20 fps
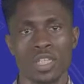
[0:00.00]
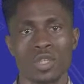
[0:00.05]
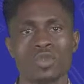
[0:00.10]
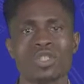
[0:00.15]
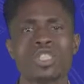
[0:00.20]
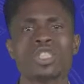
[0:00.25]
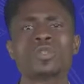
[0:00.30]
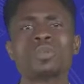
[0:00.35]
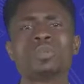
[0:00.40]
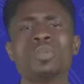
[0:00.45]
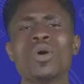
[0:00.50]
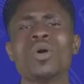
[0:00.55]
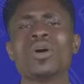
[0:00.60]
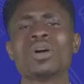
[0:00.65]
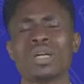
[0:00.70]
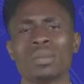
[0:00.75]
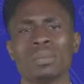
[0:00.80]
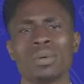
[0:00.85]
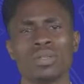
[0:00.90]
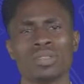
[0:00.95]
We
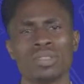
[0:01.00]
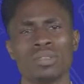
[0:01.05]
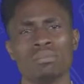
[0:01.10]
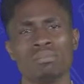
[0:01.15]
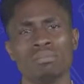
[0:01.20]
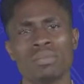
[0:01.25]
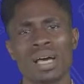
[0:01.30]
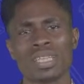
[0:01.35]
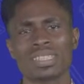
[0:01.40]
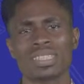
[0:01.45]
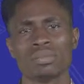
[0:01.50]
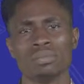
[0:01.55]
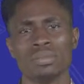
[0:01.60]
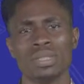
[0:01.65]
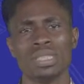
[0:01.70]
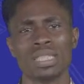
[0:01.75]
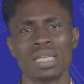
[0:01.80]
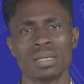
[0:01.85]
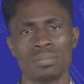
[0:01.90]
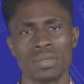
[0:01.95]
spoke about the mass
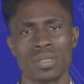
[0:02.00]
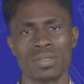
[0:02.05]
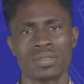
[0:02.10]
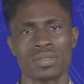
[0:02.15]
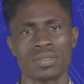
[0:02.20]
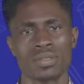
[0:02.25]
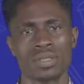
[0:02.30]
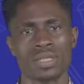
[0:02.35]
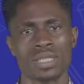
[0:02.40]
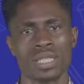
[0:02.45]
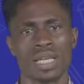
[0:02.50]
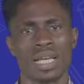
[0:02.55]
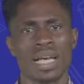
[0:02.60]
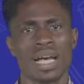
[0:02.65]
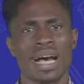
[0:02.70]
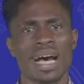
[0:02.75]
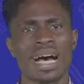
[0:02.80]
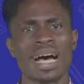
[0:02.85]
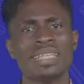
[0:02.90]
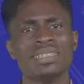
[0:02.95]
media method
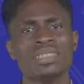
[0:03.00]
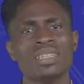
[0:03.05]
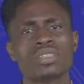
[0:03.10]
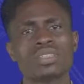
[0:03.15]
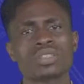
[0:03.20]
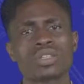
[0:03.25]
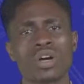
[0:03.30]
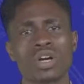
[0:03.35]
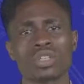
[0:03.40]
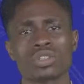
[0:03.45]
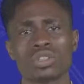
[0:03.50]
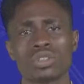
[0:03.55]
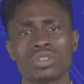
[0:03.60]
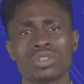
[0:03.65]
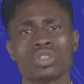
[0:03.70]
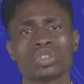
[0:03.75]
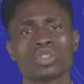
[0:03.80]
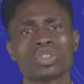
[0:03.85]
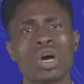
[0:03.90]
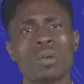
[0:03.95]
and discussed
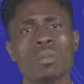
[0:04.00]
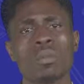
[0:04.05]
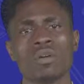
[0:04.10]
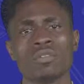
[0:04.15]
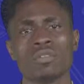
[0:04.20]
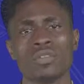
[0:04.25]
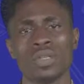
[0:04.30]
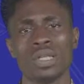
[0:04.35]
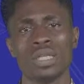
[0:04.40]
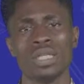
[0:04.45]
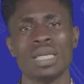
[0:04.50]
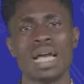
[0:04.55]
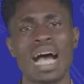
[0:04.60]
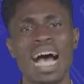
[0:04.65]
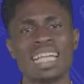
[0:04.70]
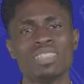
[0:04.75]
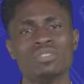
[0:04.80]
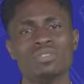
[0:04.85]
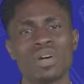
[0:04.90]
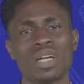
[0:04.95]
some of the
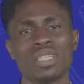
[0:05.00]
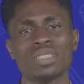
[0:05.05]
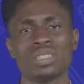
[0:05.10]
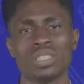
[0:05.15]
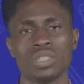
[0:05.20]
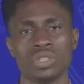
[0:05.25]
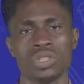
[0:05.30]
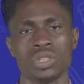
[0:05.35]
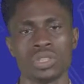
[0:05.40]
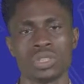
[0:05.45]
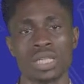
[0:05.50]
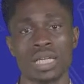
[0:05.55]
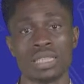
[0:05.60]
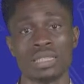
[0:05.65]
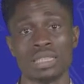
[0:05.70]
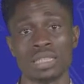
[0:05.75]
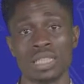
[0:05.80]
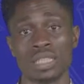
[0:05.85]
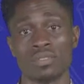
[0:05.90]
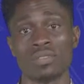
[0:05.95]
advantages and
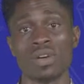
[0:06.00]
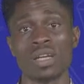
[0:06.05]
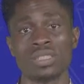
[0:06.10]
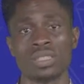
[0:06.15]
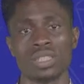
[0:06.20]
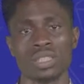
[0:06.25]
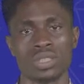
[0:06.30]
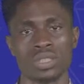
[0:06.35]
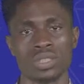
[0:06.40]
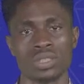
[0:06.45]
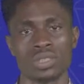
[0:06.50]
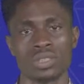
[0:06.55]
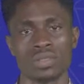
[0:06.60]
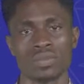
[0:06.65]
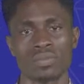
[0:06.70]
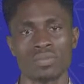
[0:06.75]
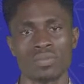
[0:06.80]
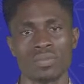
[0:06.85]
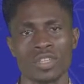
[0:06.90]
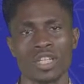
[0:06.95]
disadvantages.
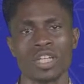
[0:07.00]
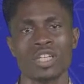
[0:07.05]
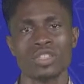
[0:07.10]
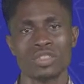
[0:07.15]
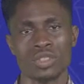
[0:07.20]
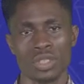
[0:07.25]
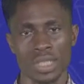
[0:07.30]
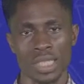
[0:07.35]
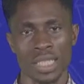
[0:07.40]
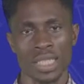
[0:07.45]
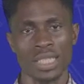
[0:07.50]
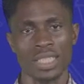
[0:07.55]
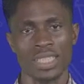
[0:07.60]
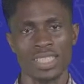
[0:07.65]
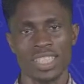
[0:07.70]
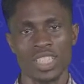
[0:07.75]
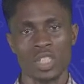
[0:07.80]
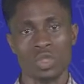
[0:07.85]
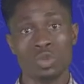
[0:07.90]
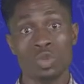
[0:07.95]
Today,
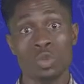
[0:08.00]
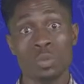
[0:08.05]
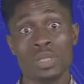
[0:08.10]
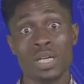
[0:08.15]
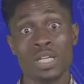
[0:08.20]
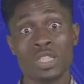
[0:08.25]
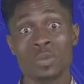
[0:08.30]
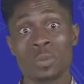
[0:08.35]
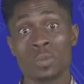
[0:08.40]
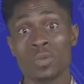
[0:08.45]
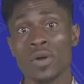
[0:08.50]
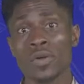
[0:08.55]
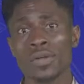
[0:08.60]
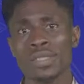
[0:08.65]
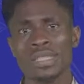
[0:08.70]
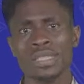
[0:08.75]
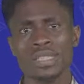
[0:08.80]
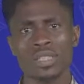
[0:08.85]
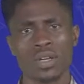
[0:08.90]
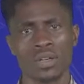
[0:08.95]
we'll be
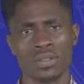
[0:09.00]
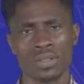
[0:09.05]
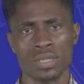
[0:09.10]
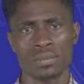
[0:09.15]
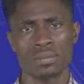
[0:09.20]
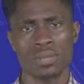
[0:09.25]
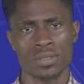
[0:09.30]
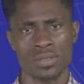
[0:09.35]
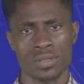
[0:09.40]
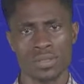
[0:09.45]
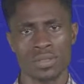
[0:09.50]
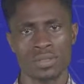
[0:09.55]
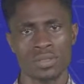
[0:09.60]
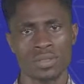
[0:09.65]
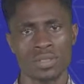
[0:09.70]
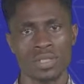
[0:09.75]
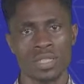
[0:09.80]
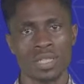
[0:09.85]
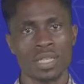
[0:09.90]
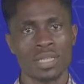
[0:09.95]
exploring the other
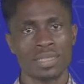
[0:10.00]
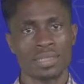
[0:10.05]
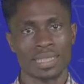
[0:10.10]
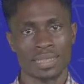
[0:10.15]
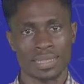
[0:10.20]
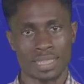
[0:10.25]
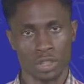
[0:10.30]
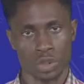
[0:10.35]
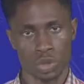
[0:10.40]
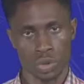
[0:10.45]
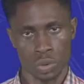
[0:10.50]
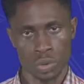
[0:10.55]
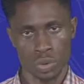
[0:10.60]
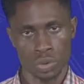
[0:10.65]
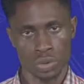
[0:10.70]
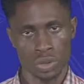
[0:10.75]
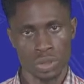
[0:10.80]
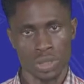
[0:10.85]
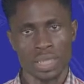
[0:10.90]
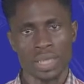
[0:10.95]
methods that are
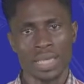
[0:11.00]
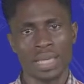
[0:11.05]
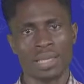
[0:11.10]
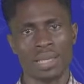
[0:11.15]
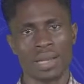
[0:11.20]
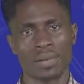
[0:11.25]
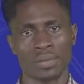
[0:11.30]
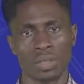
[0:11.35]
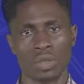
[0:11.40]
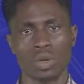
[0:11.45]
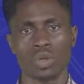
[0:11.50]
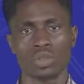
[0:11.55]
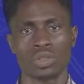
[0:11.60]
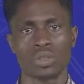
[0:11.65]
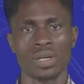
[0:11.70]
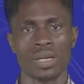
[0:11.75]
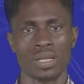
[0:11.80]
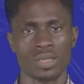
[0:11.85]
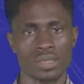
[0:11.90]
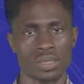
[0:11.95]
used in
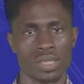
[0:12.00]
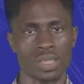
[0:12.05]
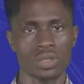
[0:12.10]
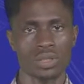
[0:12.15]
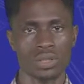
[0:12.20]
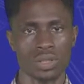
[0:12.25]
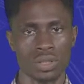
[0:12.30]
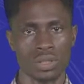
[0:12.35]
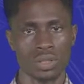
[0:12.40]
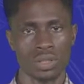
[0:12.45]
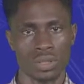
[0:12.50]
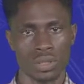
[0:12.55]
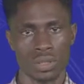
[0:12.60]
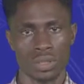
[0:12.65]
agricultural extension.